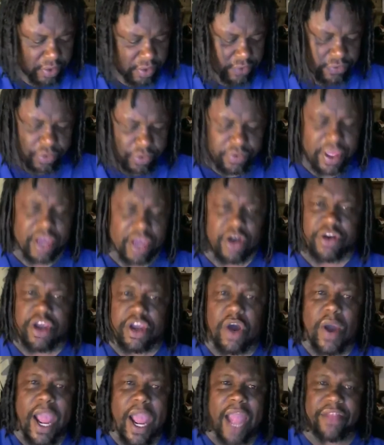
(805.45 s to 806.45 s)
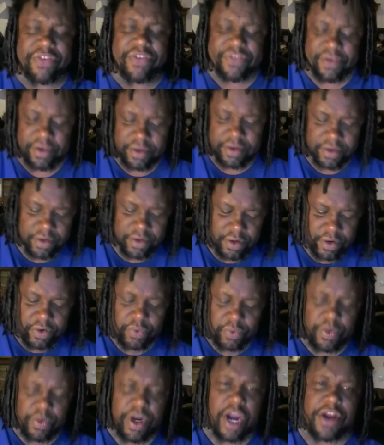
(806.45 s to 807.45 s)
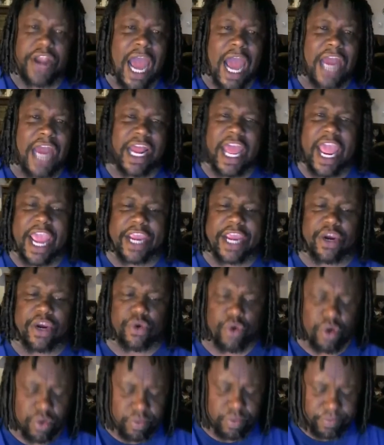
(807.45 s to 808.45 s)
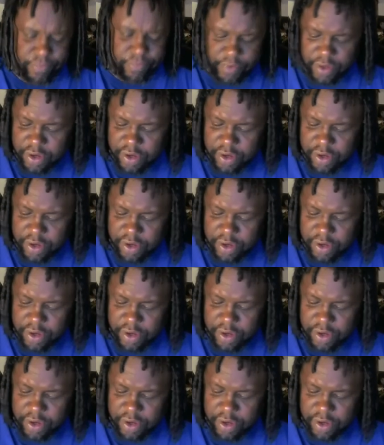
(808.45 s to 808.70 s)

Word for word: So there go your answer. We are not a hate group.